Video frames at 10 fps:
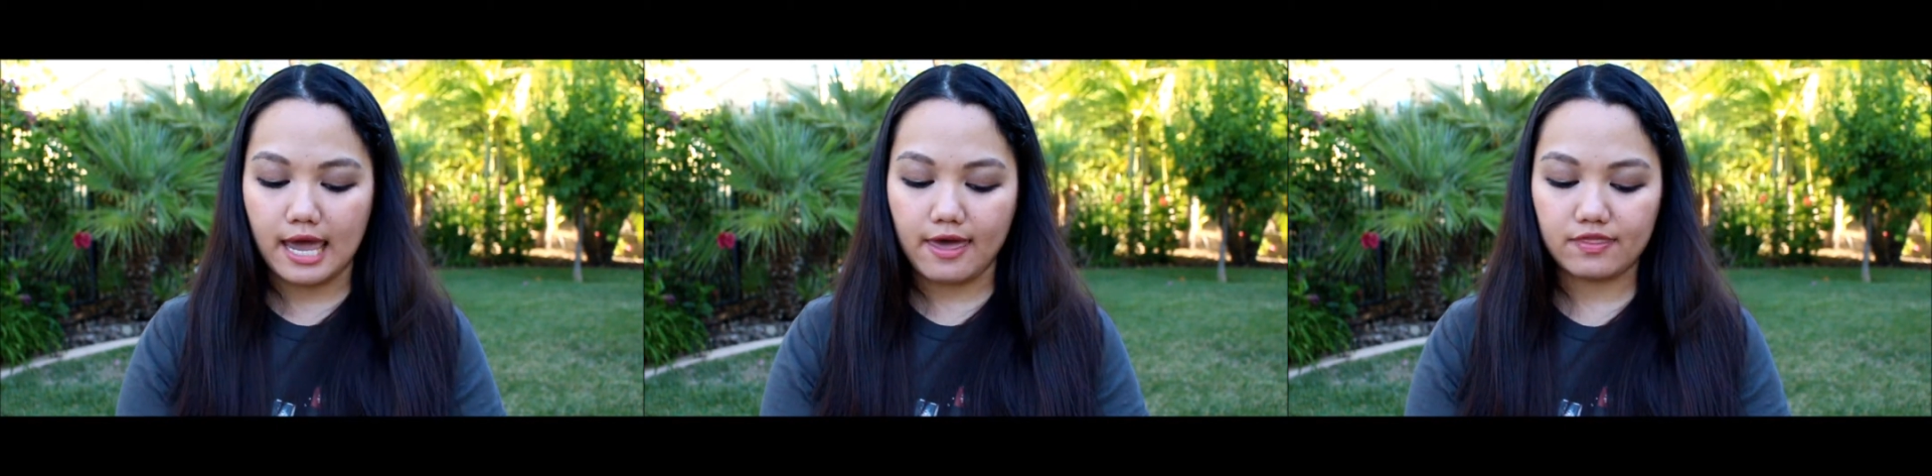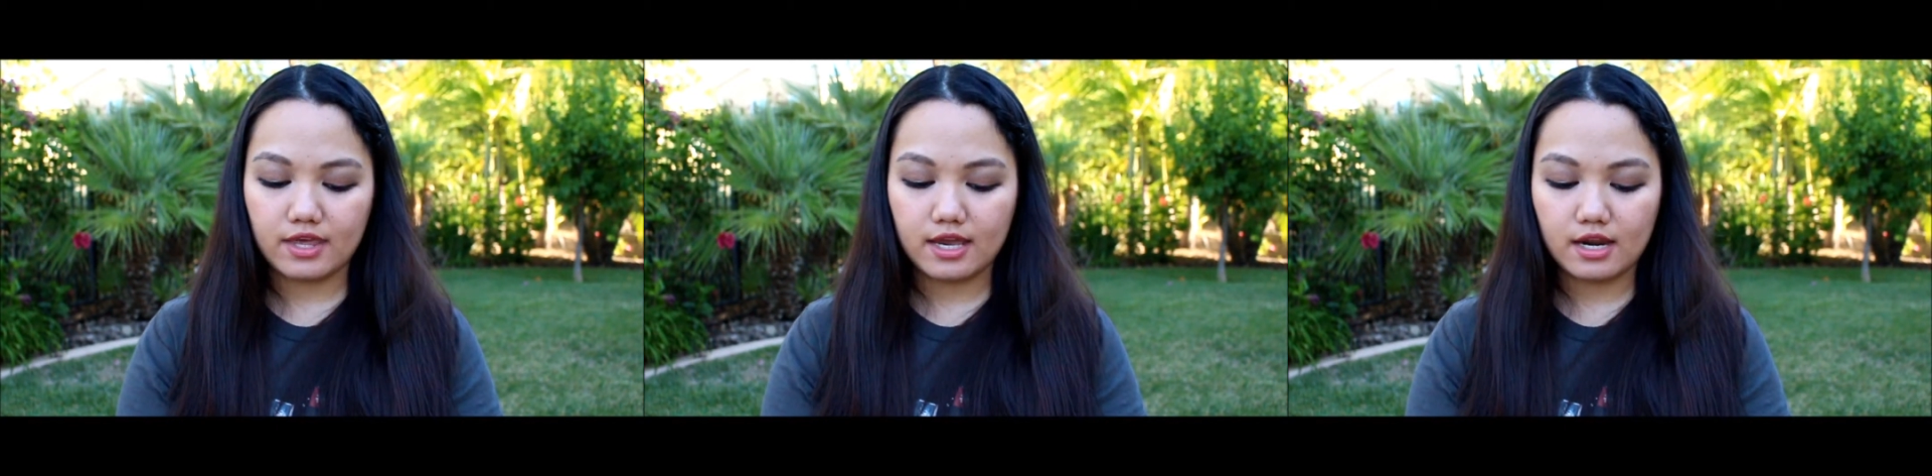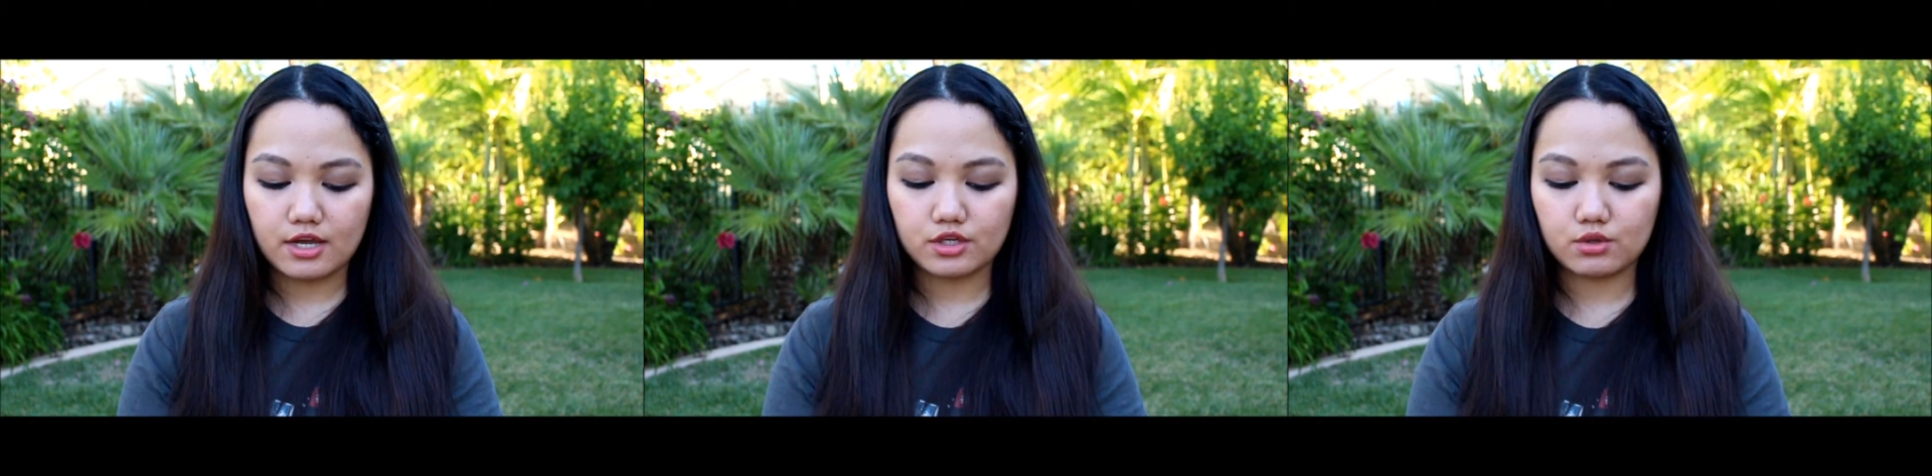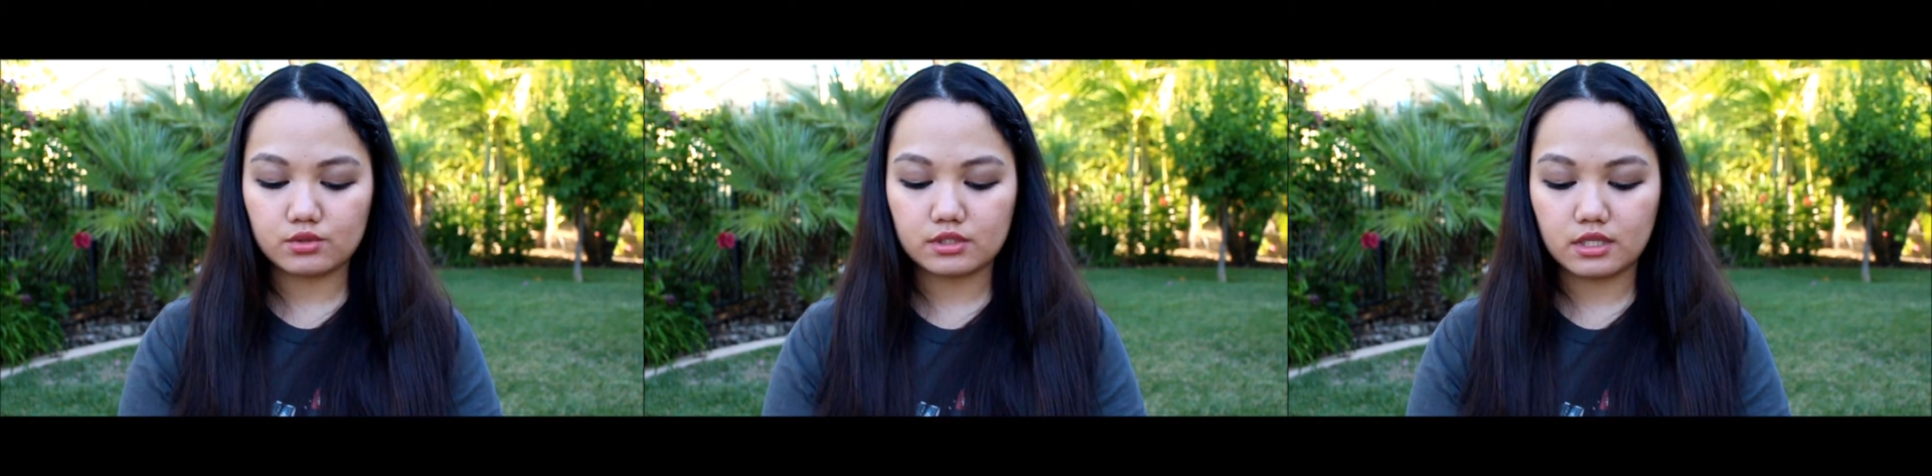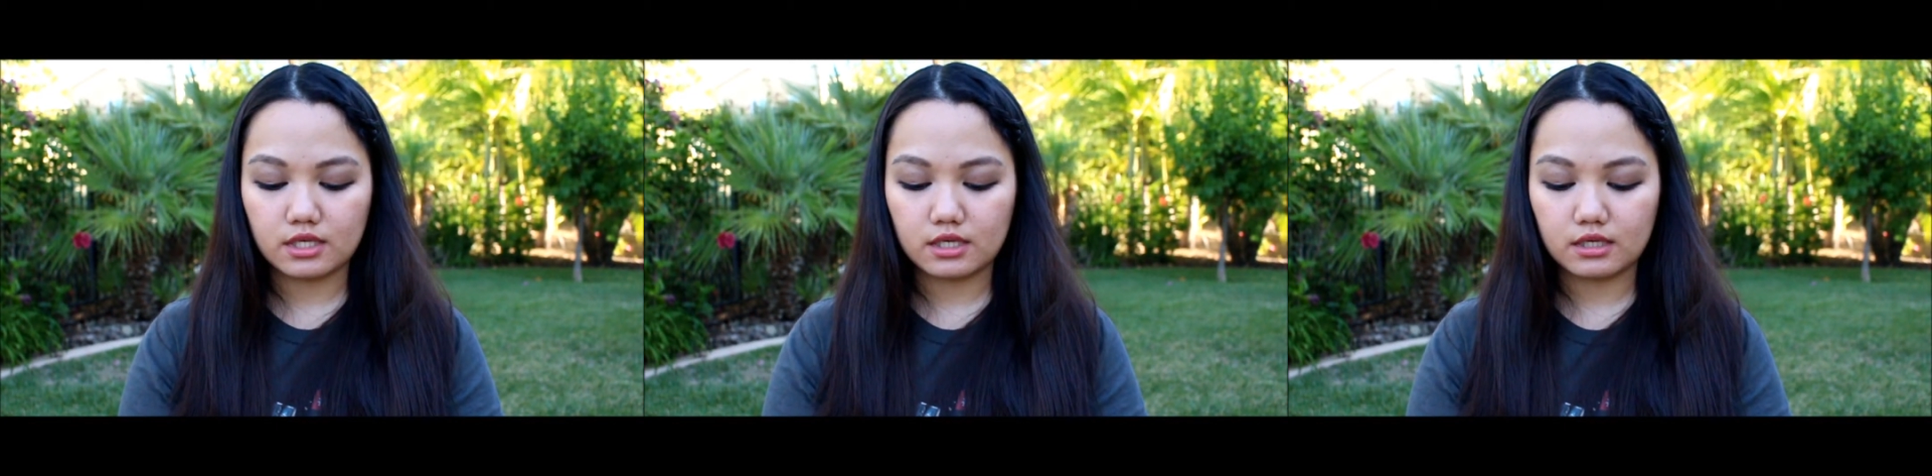And then I use
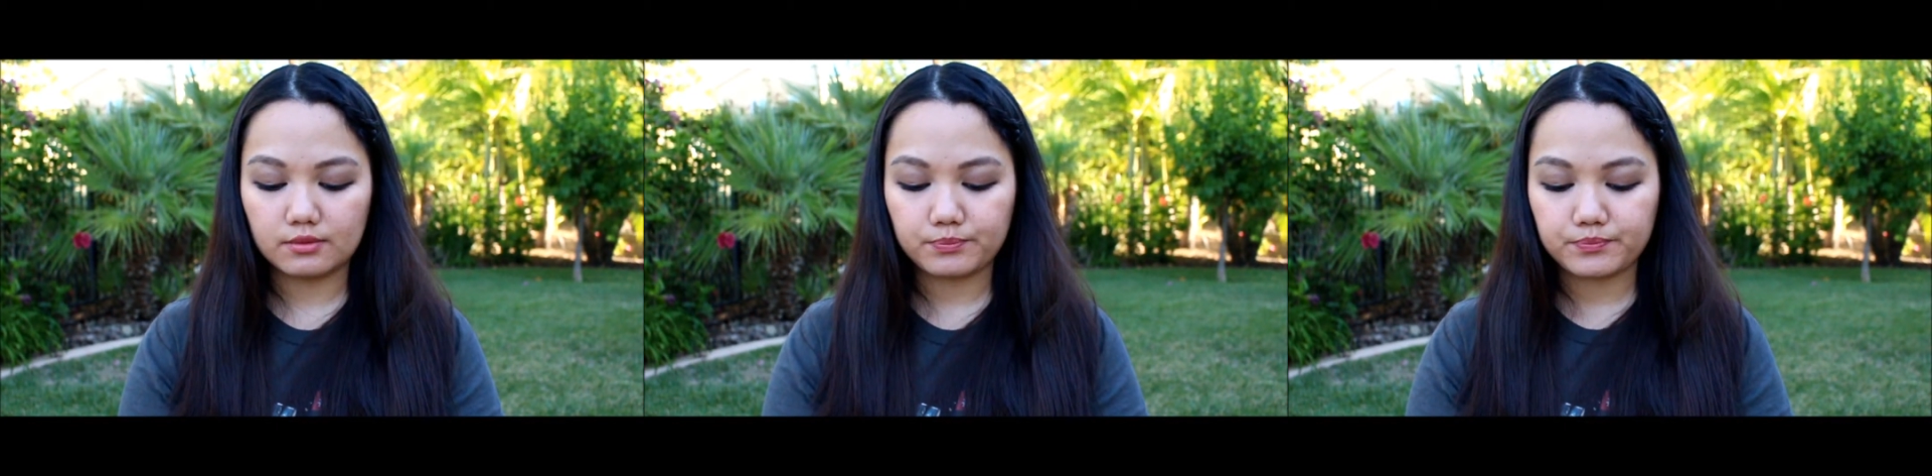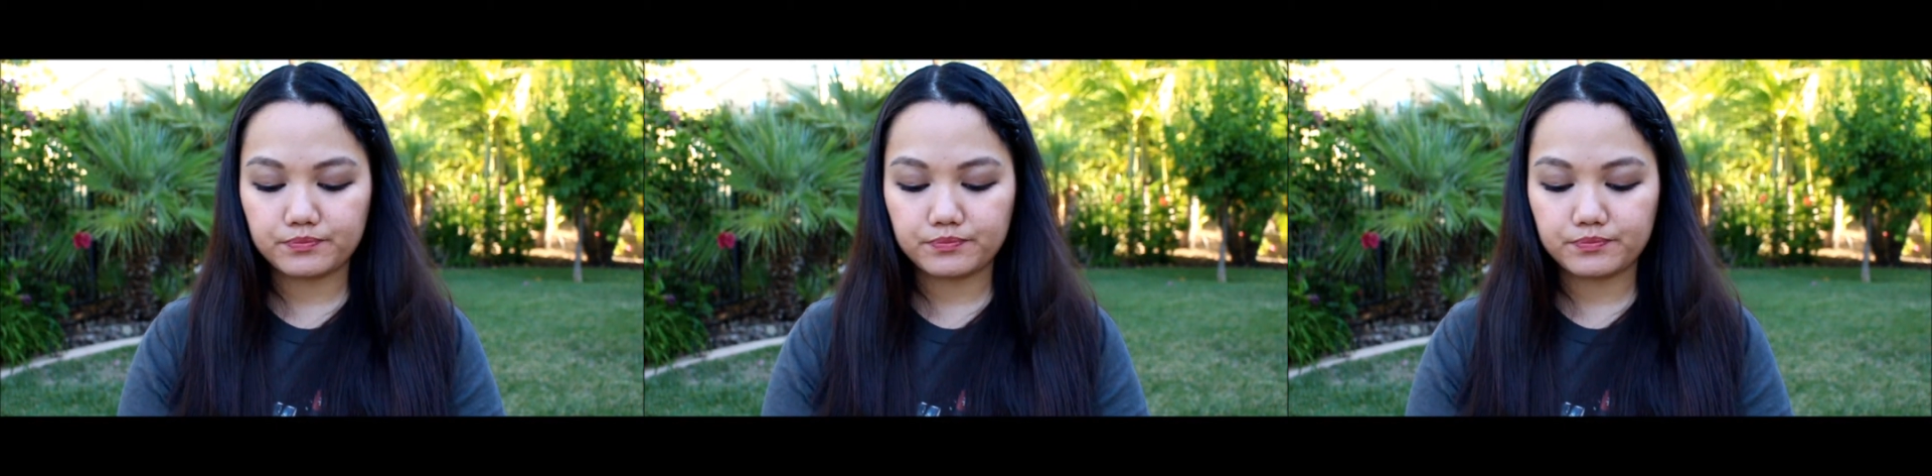the